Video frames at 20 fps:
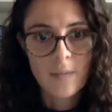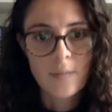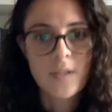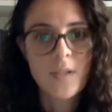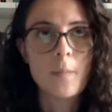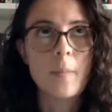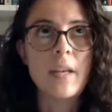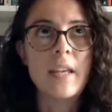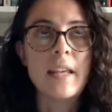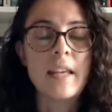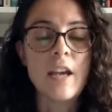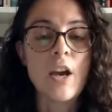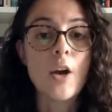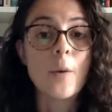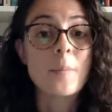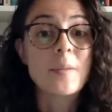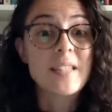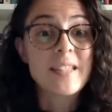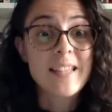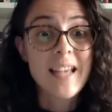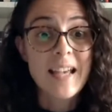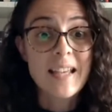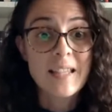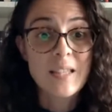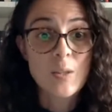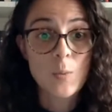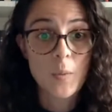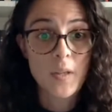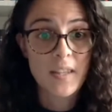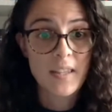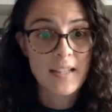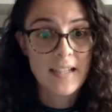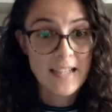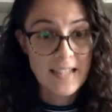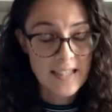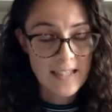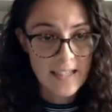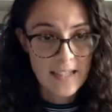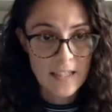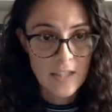to be obsessed with
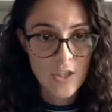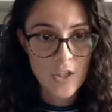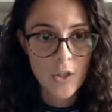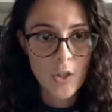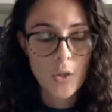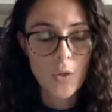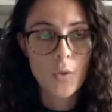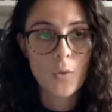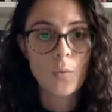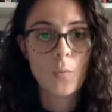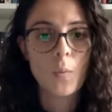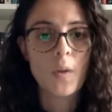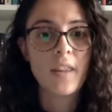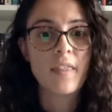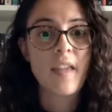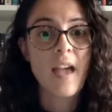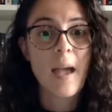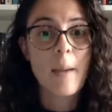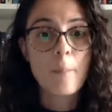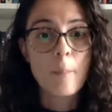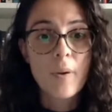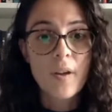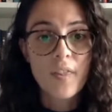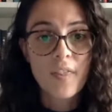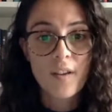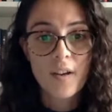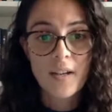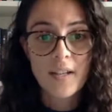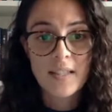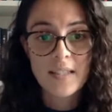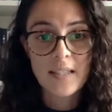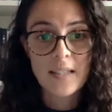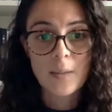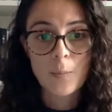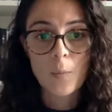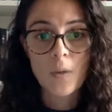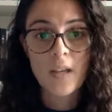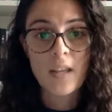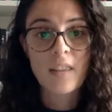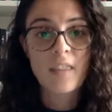listening to, with empathising
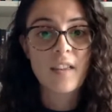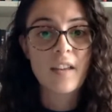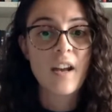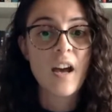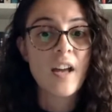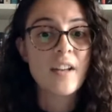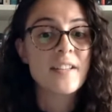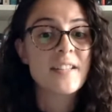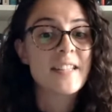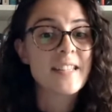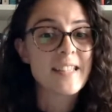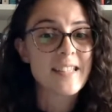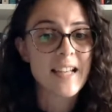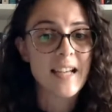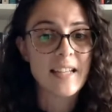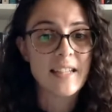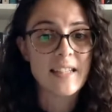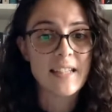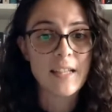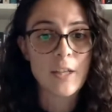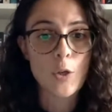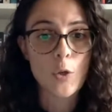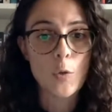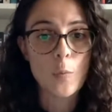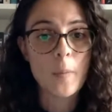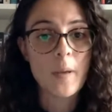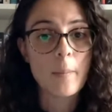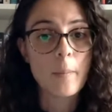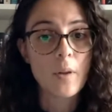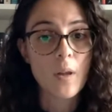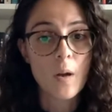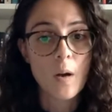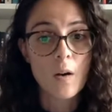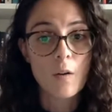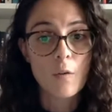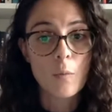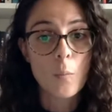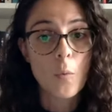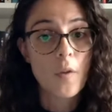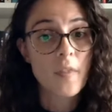with, and understanding who people
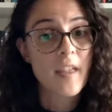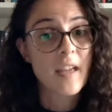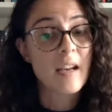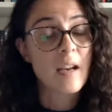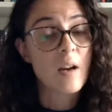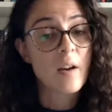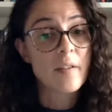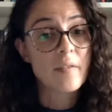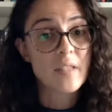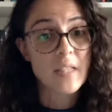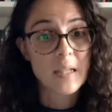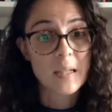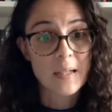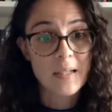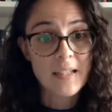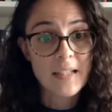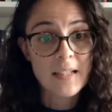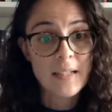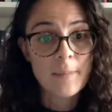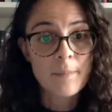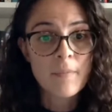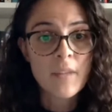are and what their lives are like.